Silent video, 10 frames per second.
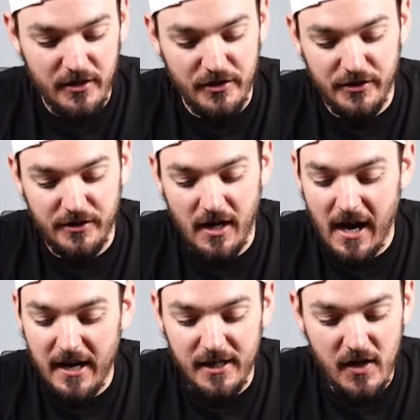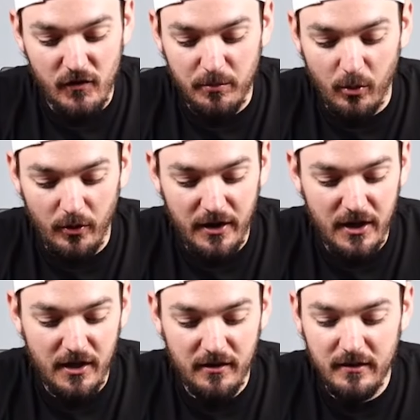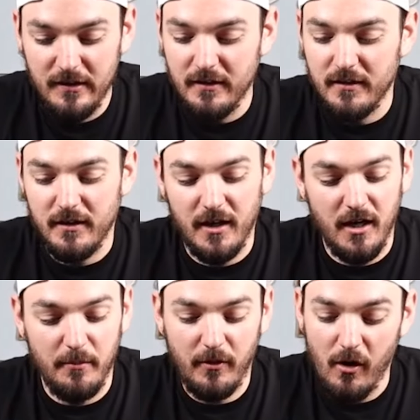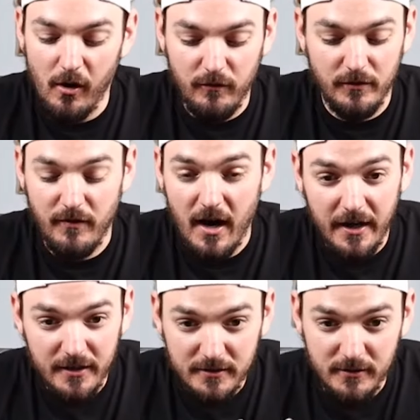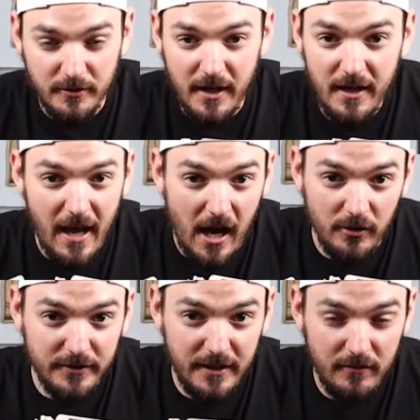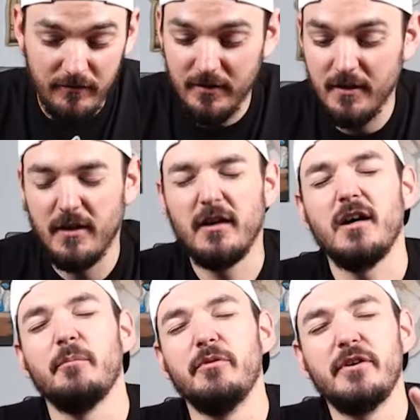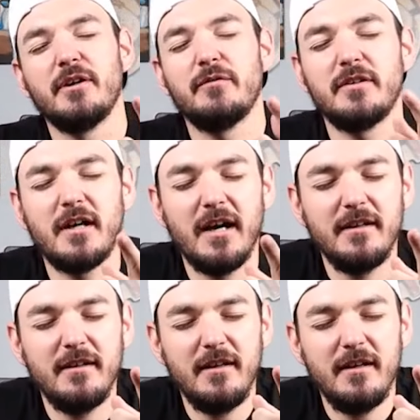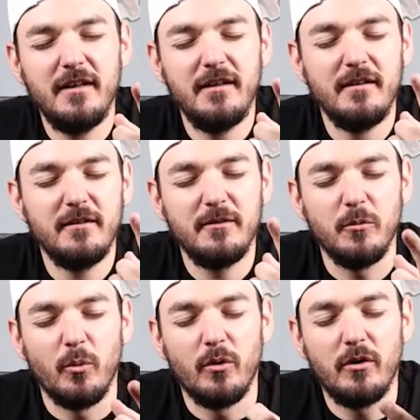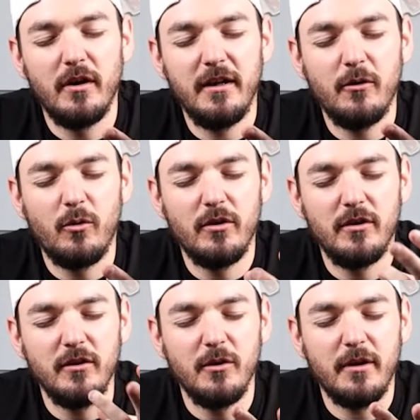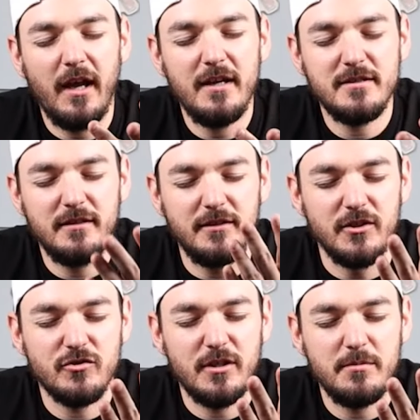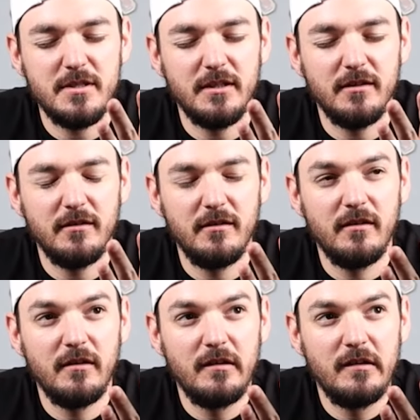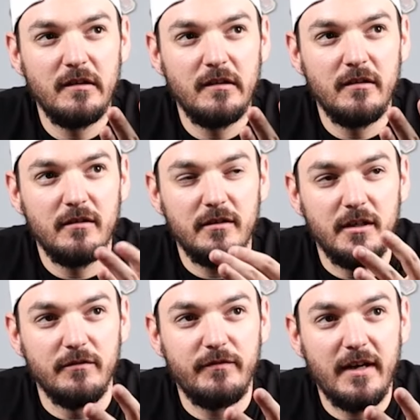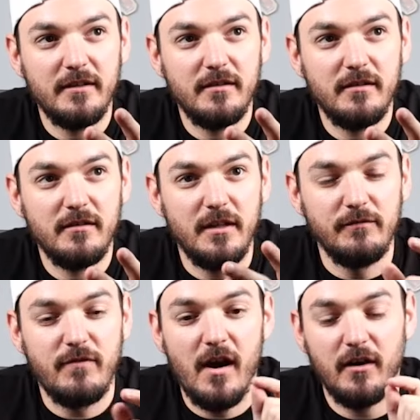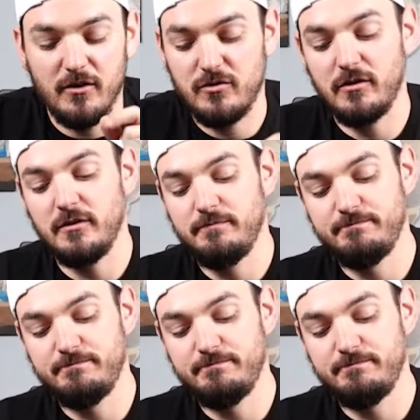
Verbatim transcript: your IED reporting, um, call for fire, okay? ALDEF, observer ID, warning order, location, description, effects, and fire control.